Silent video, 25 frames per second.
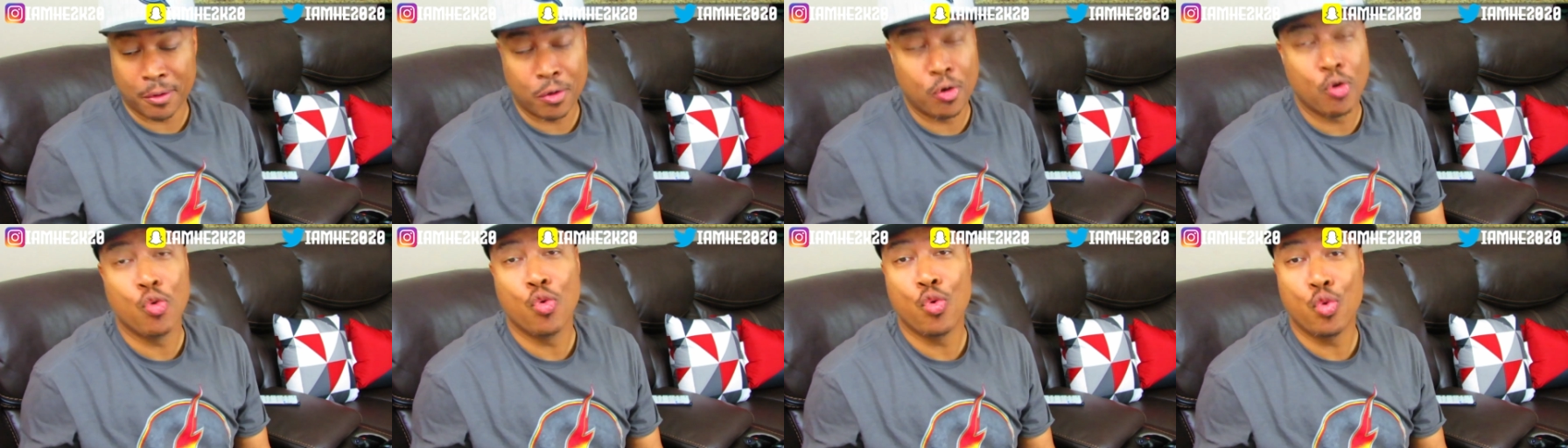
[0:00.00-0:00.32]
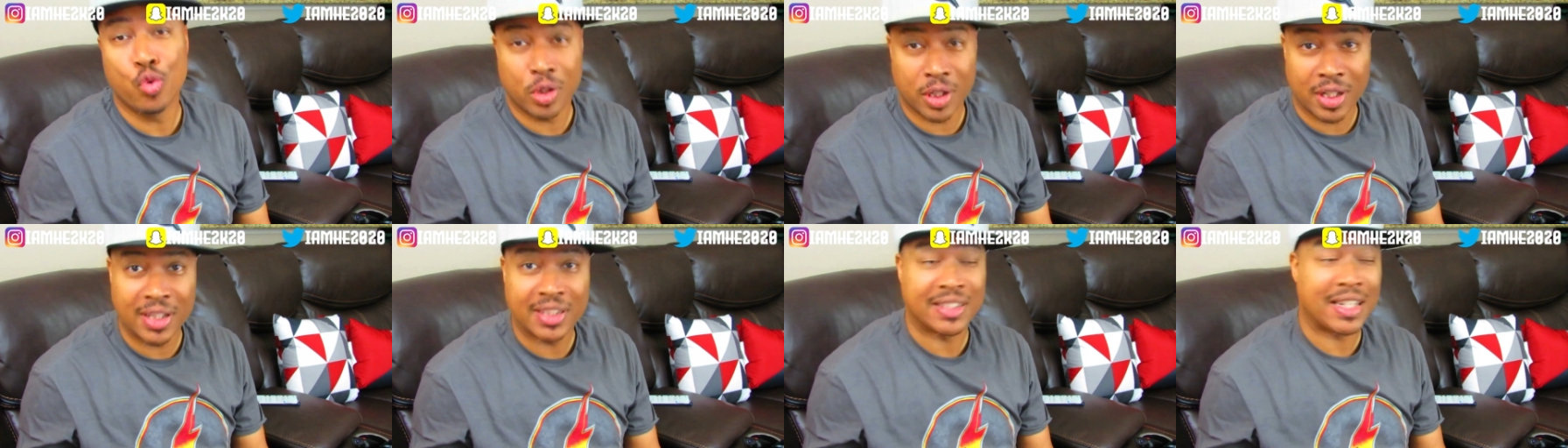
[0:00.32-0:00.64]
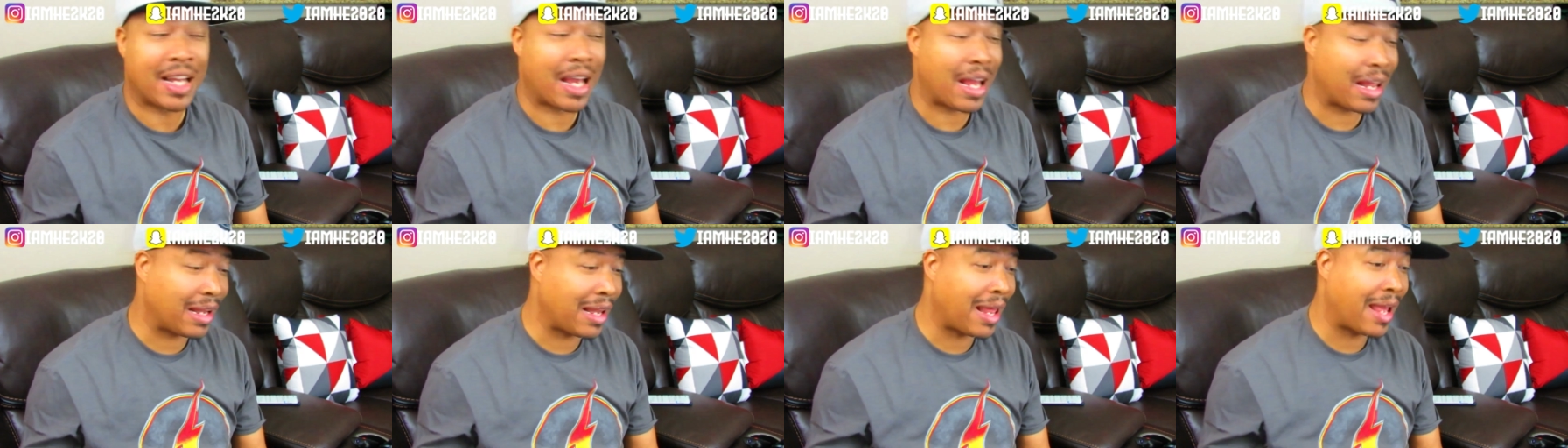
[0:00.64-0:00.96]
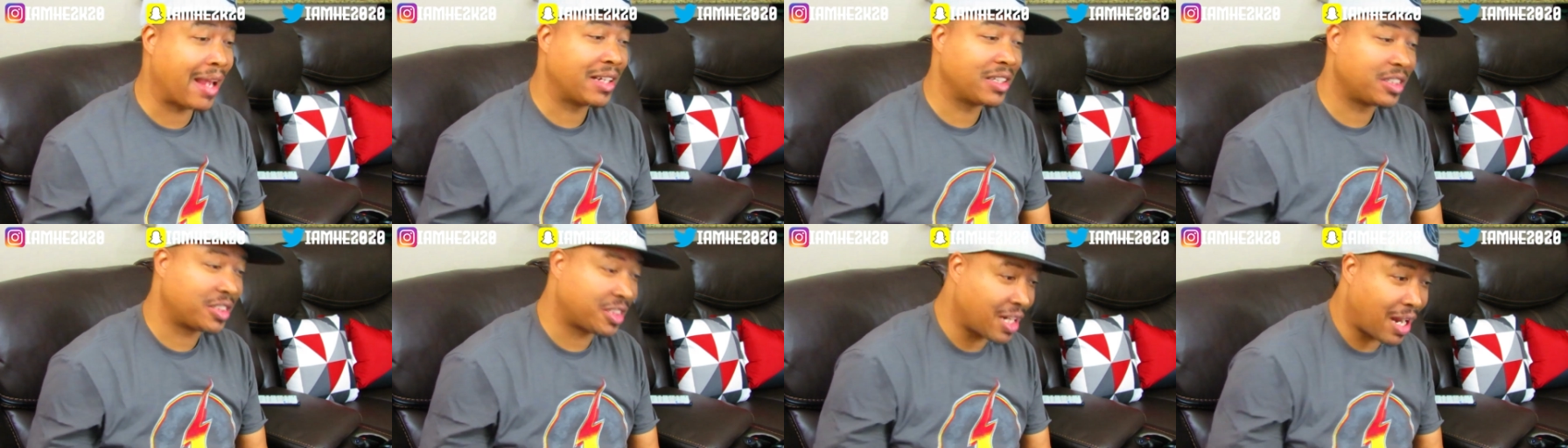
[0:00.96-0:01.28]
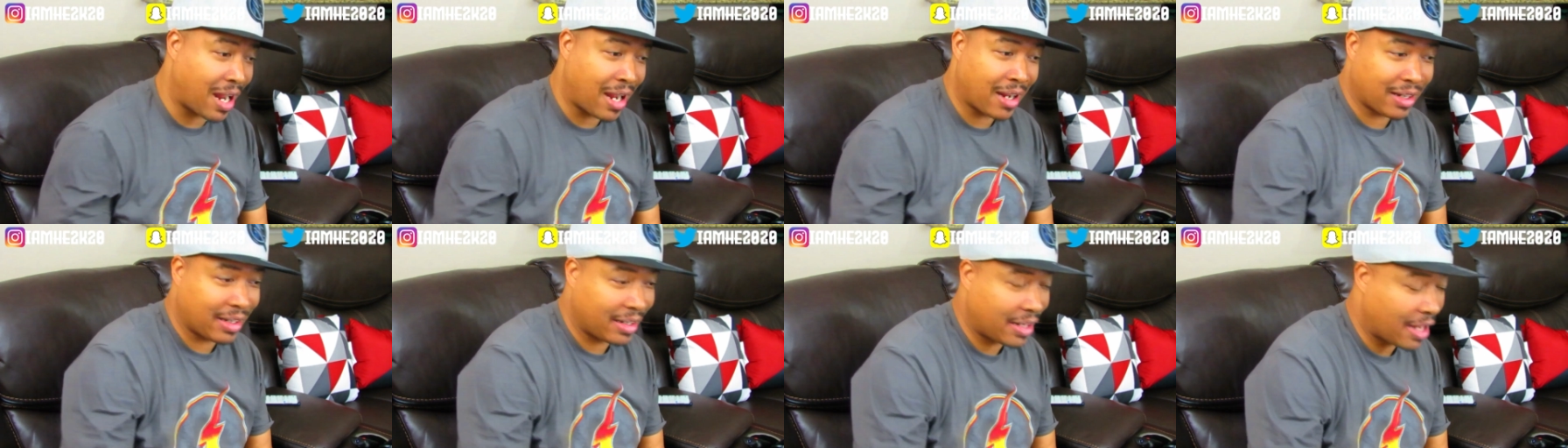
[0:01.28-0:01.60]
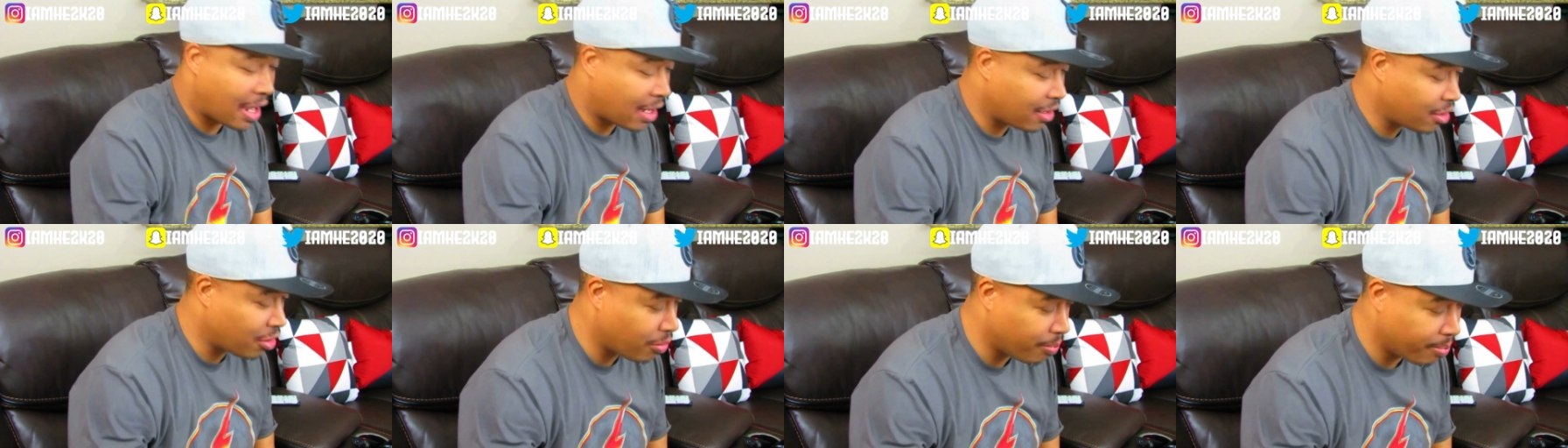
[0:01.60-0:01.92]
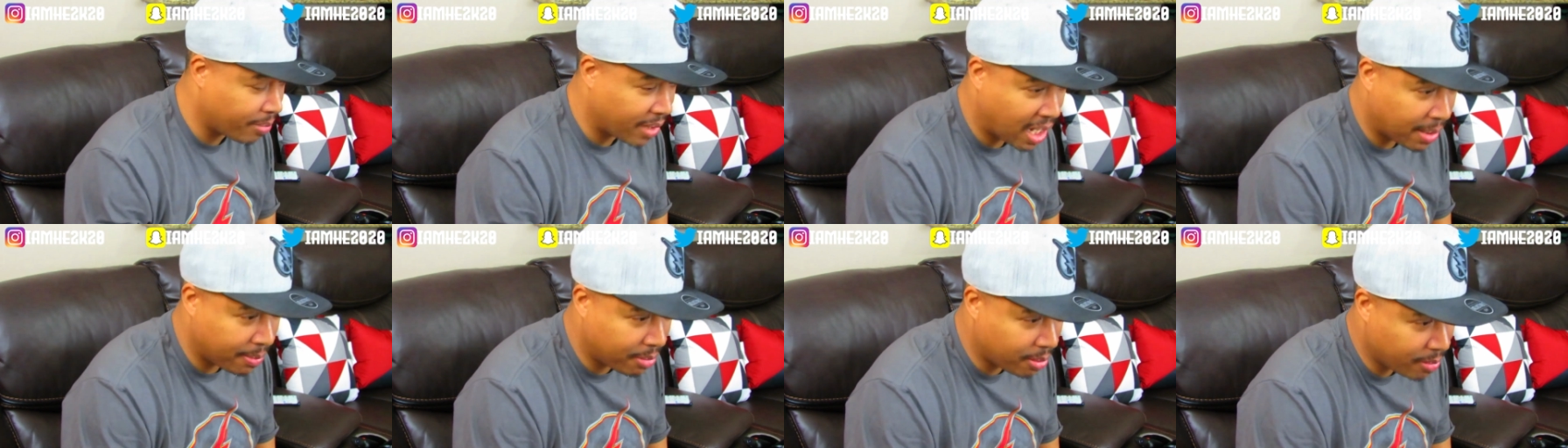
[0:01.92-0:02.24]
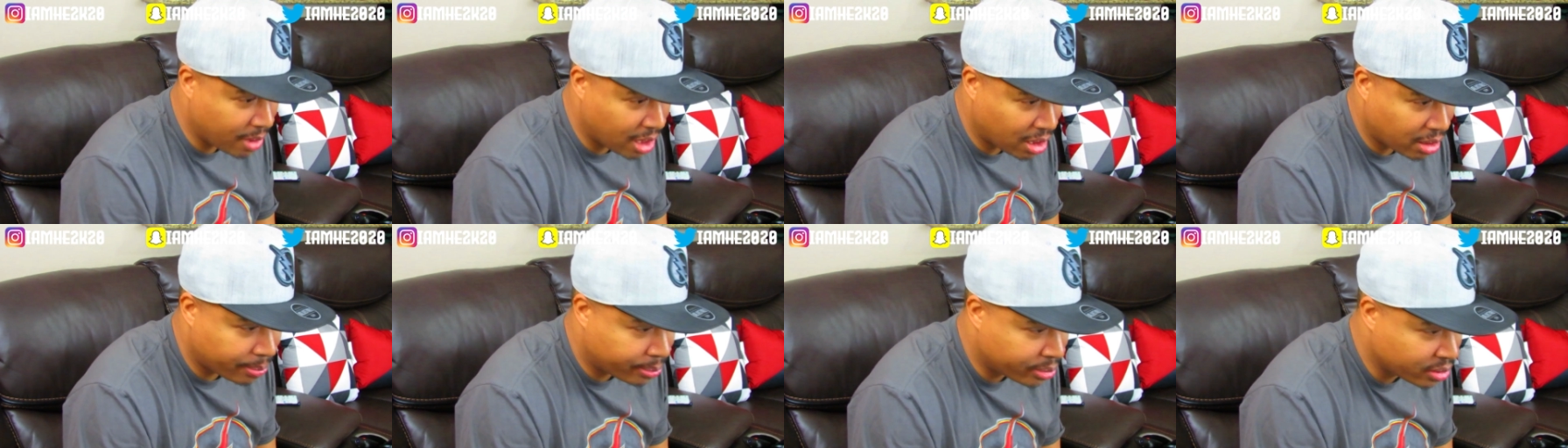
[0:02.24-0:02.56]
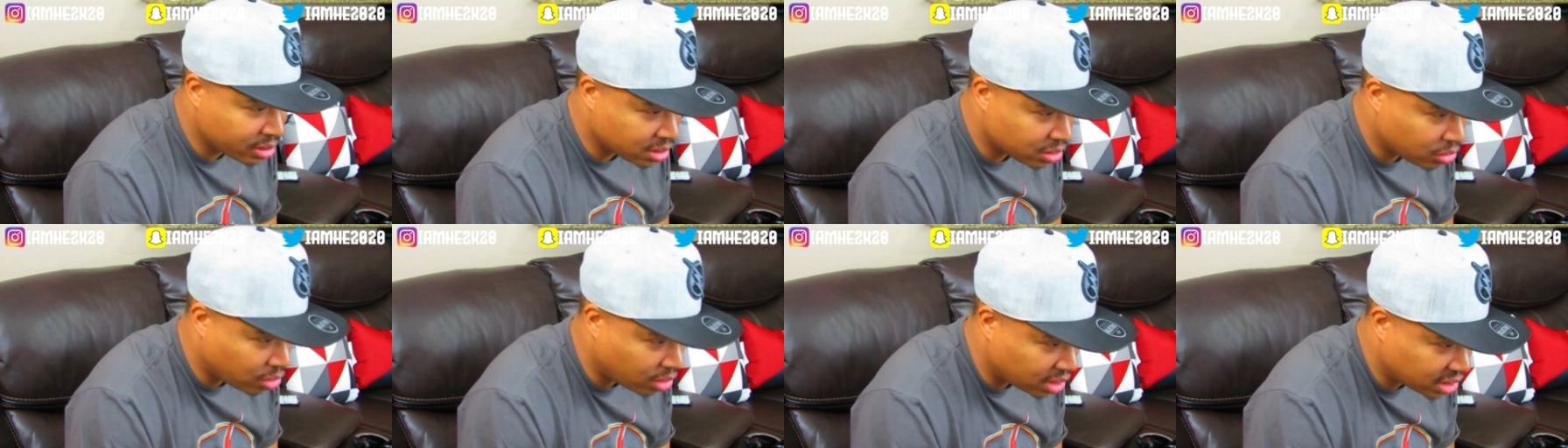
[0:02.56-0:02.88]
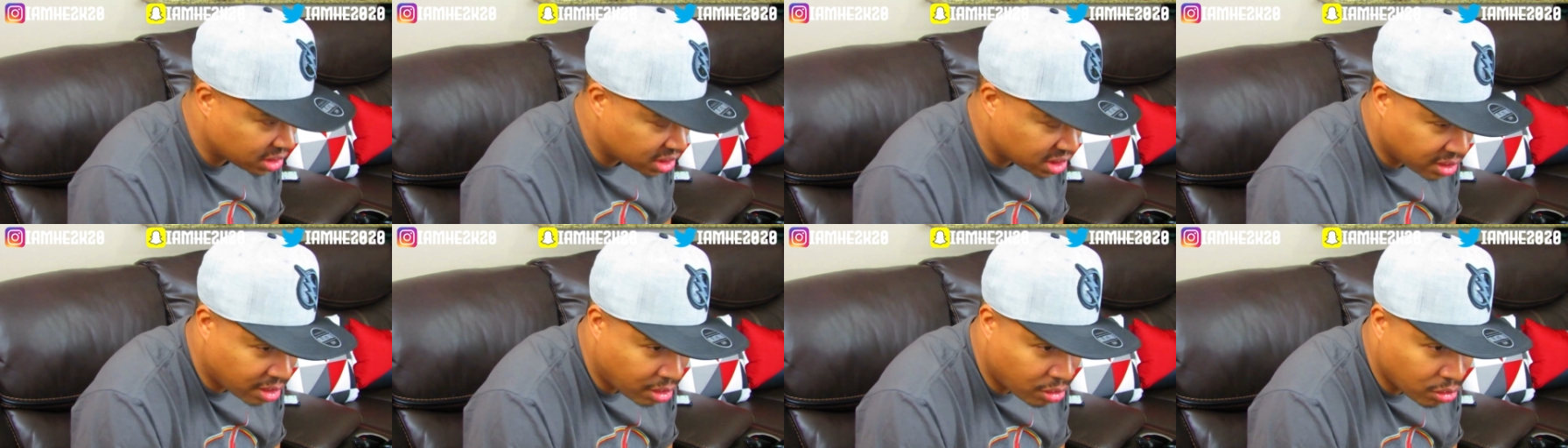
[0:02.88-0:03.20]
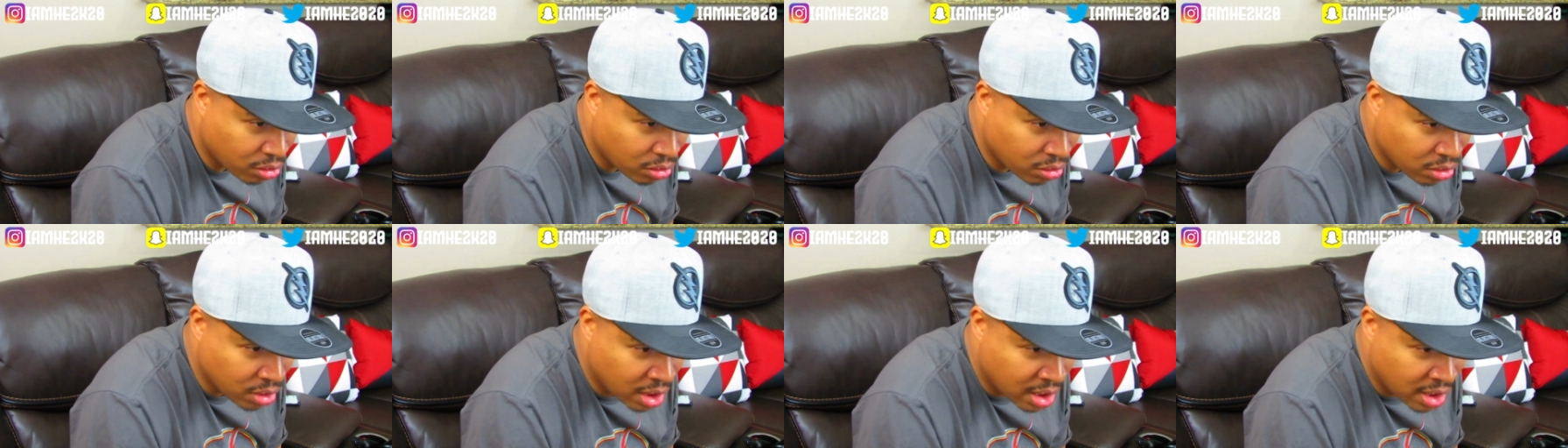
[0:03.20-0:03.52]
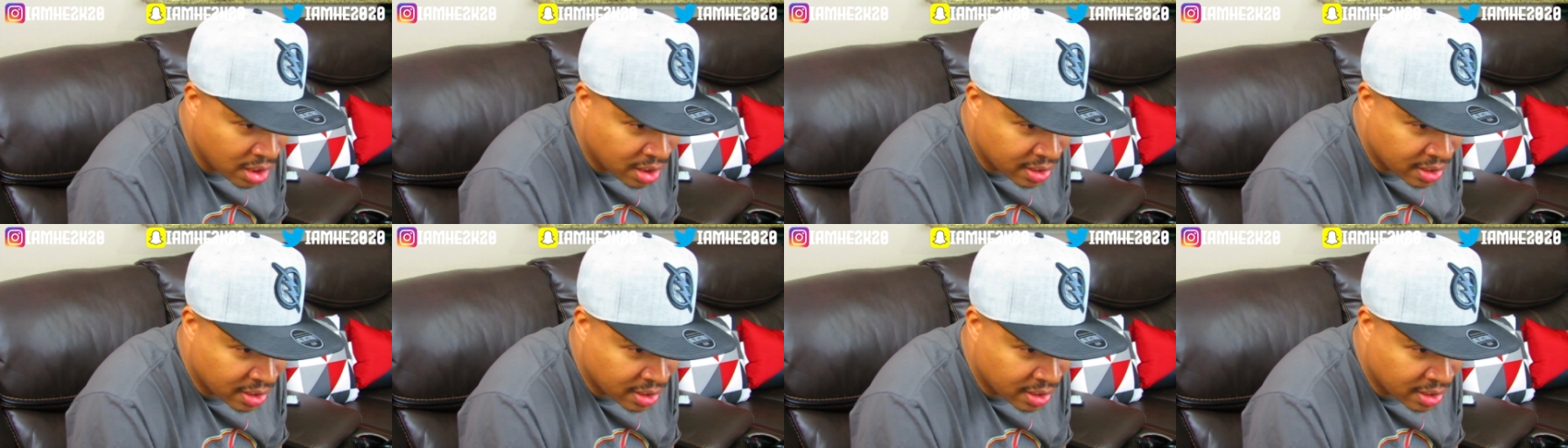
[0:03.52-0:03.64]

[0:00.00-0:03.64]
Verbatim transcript: Who does not like chocolate? Y'all know Babymetal puts on the show.